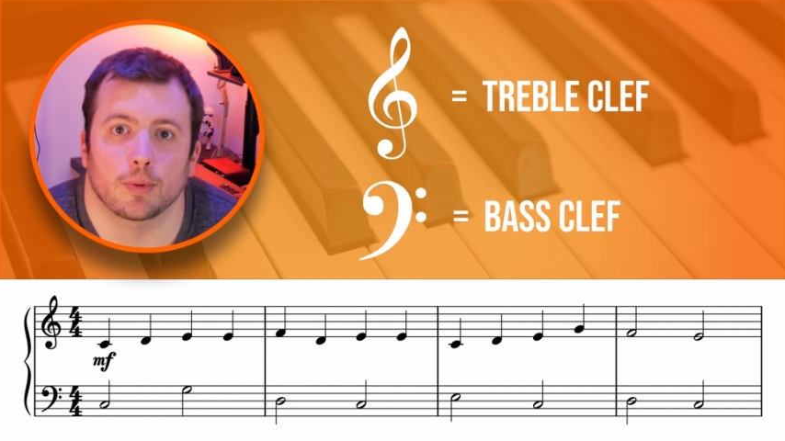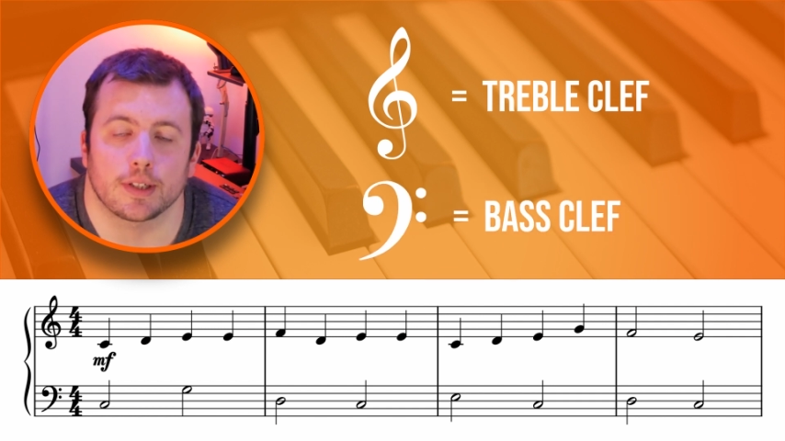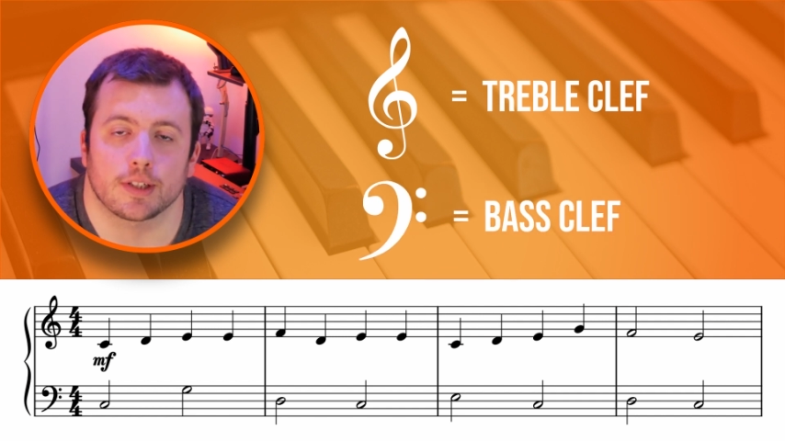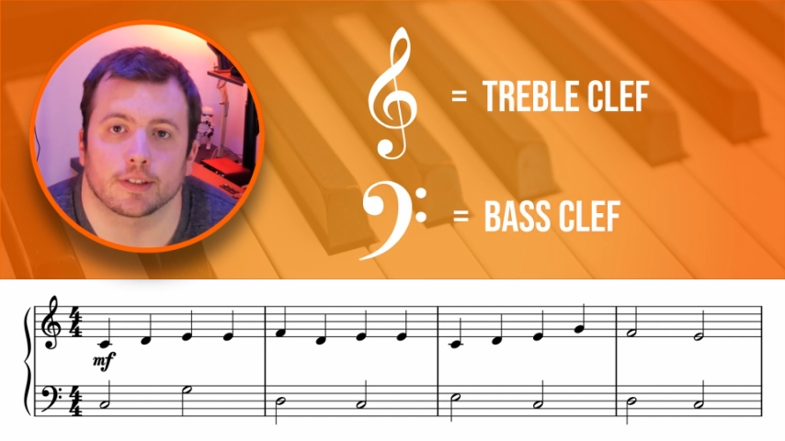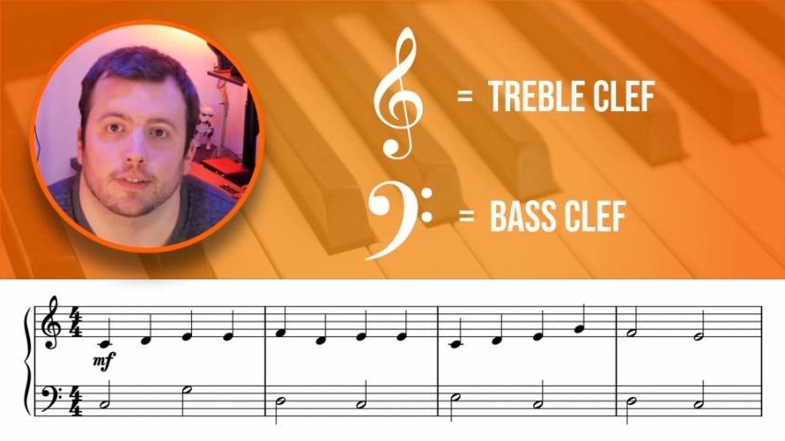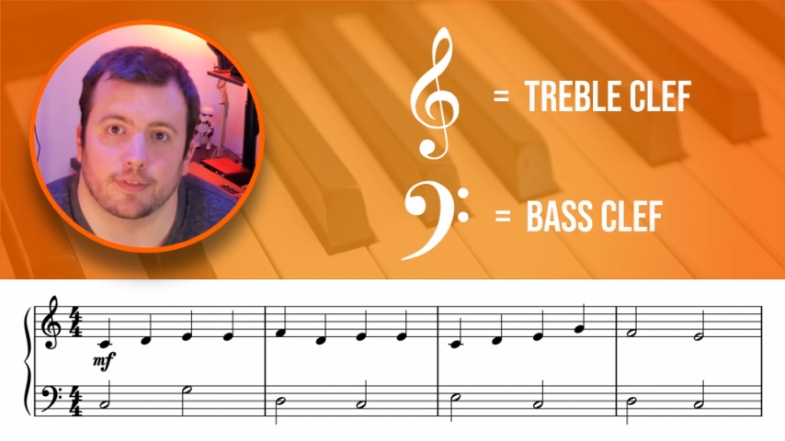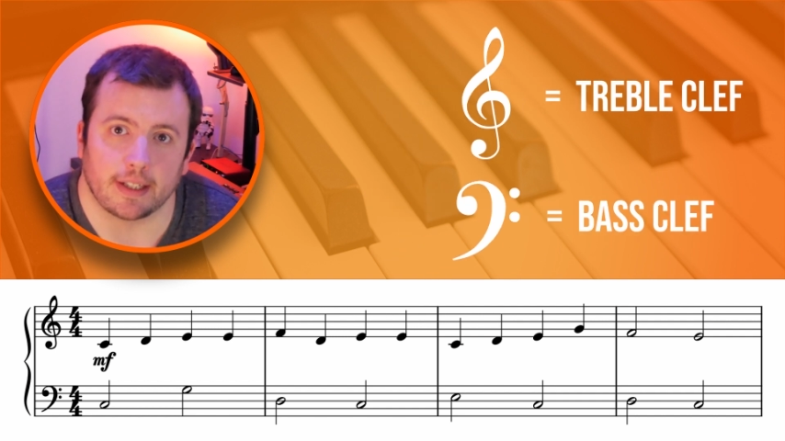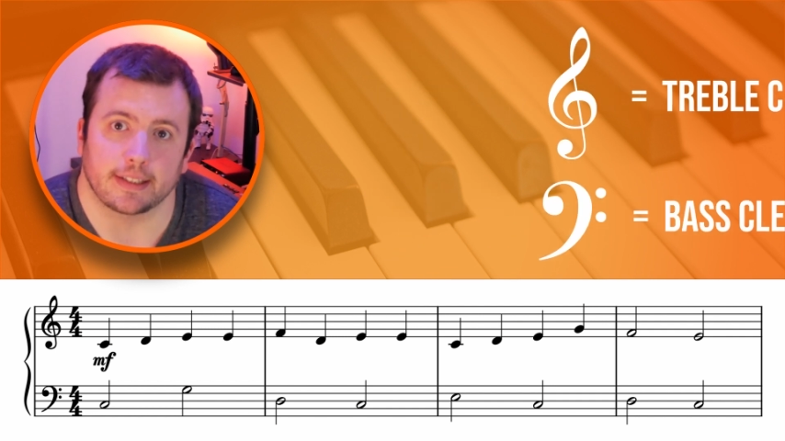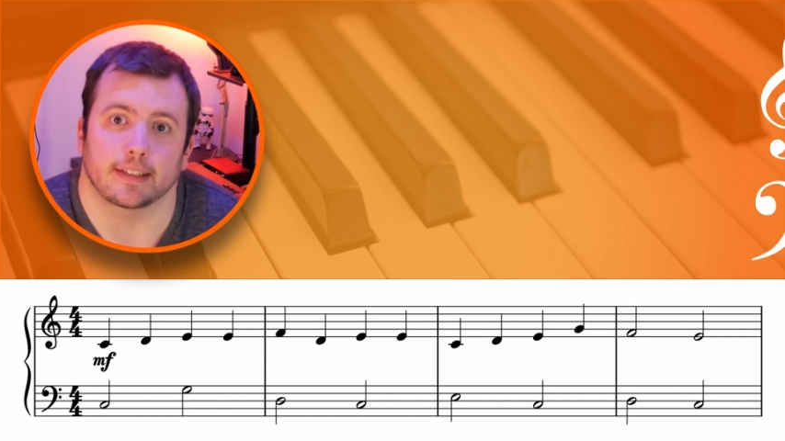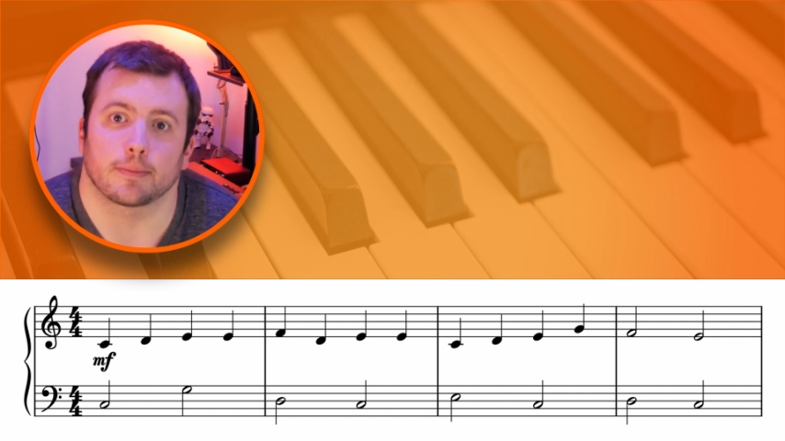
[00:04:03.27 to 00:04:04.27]
which are
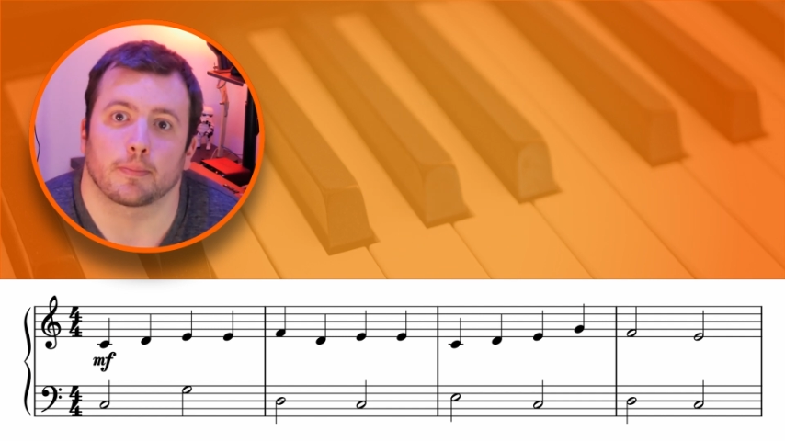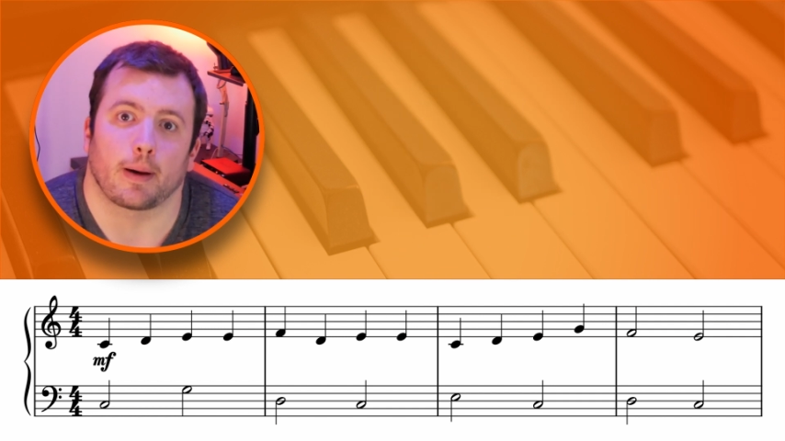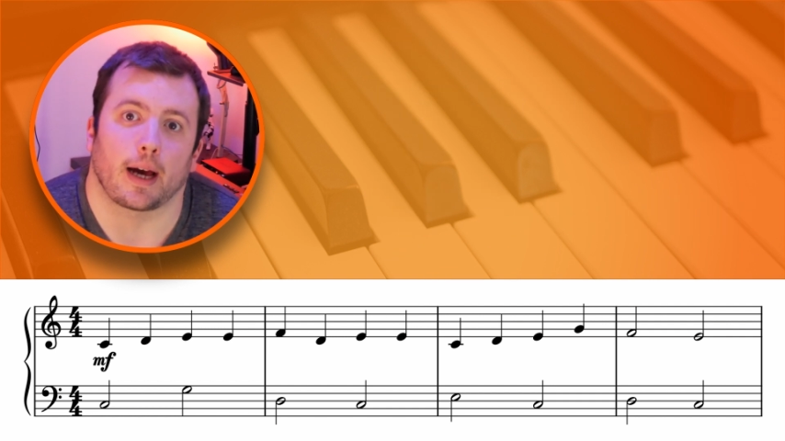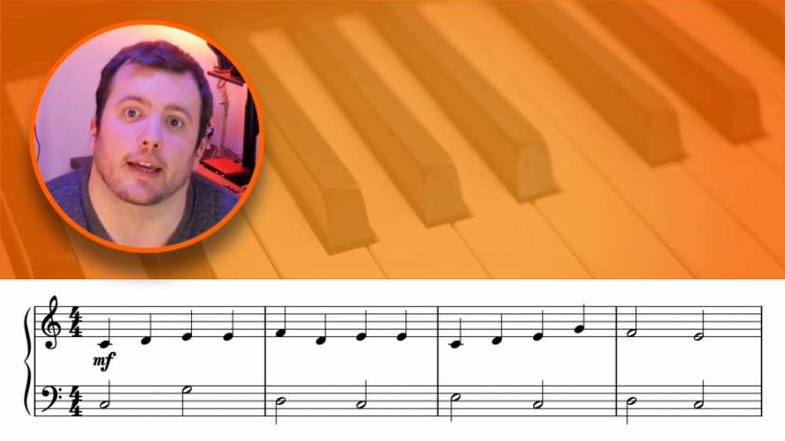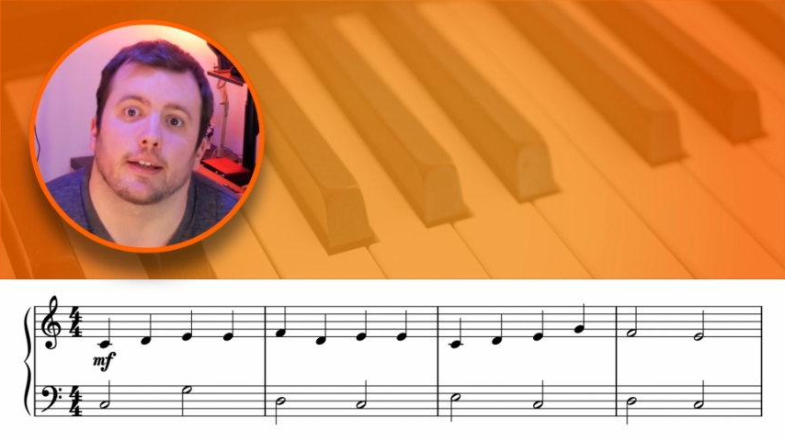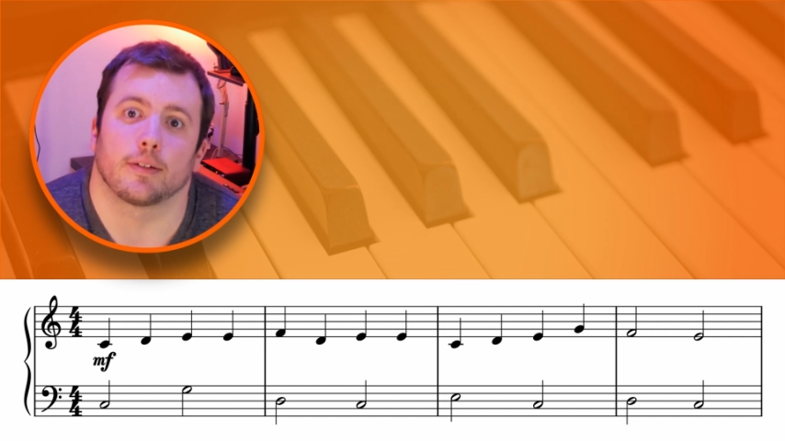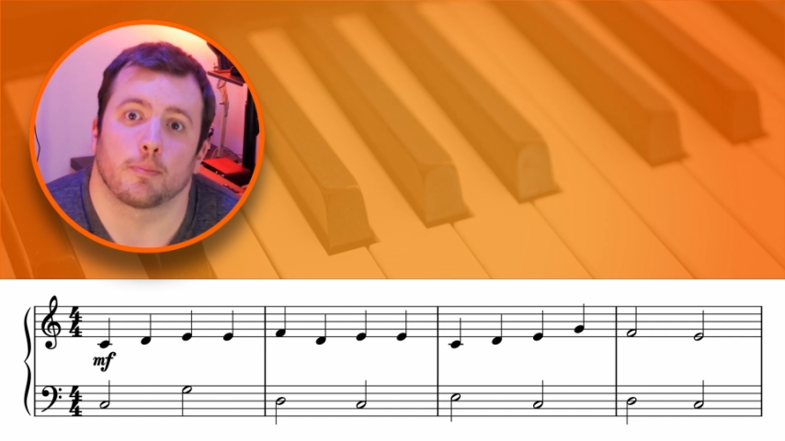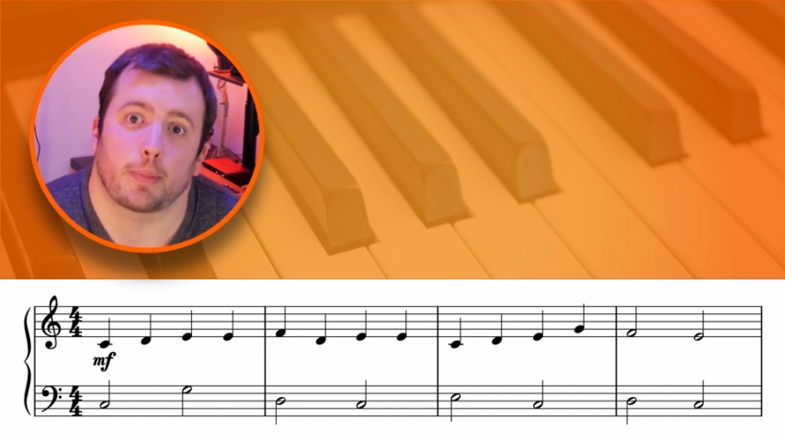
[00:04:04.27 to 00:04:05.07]
divided by